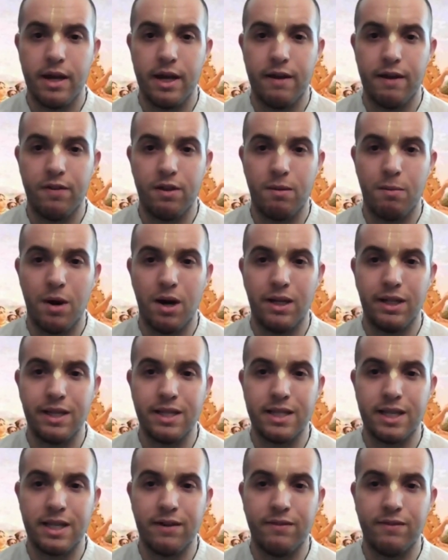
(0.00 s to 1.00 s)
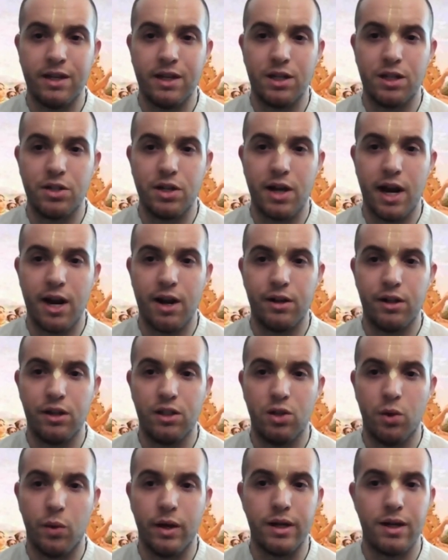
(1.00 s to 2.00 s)
If the money is given in
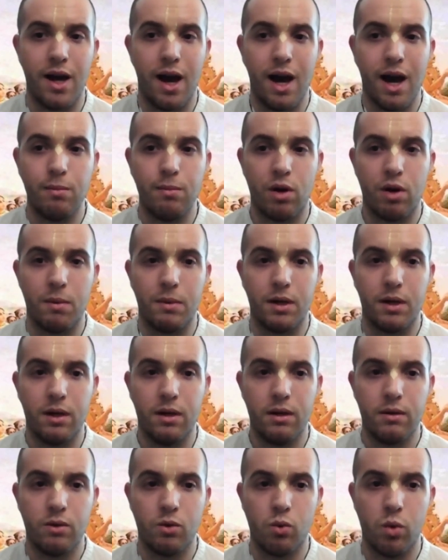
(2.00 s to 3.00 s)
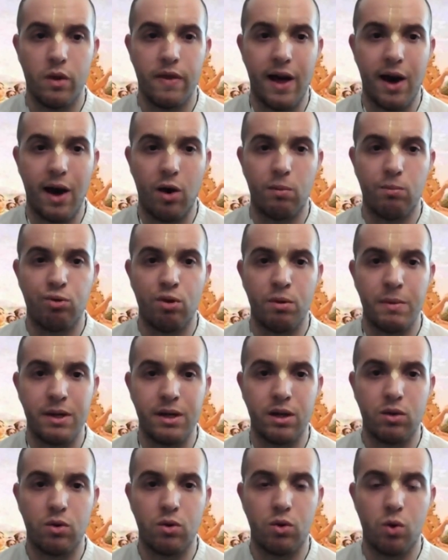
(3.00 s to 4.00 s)
charity to a non-Brahmana without
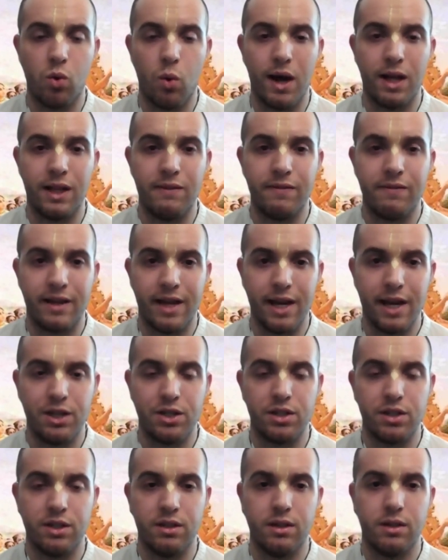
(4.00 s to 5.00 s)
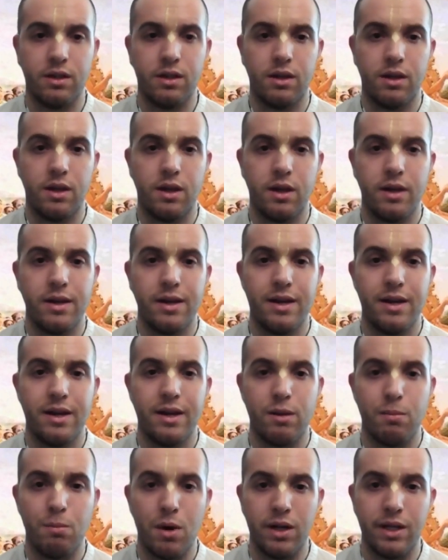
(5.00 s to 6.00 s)
Brahminical qualification,
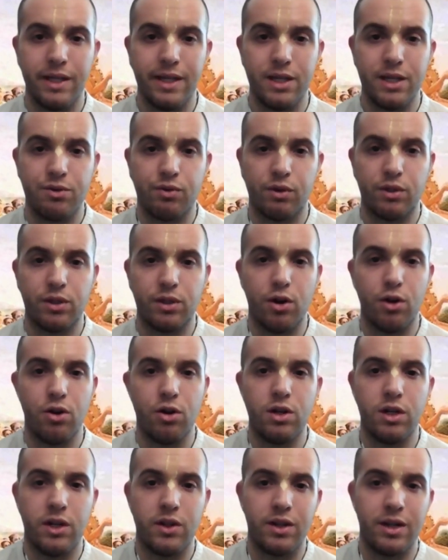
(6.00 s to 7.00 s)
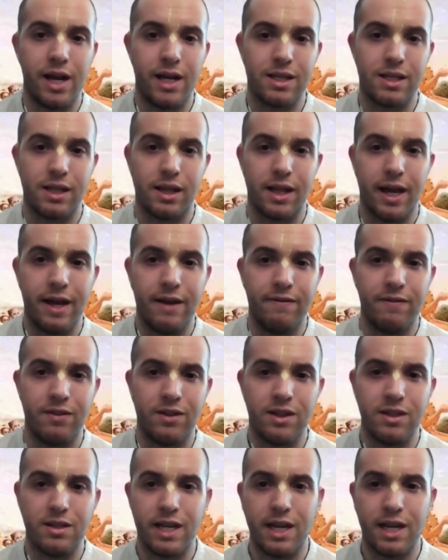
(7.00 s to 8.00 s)
the money is returned to the next life
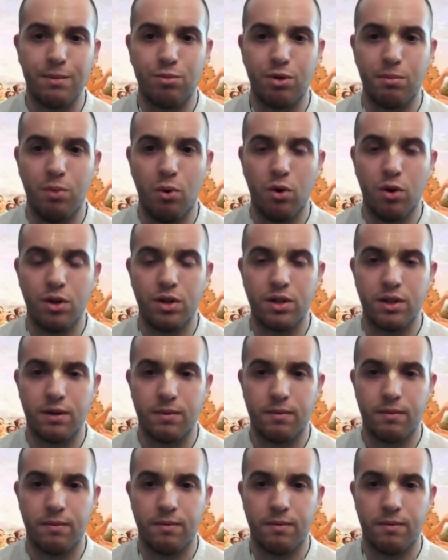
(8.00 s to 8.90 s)
in the same proportion.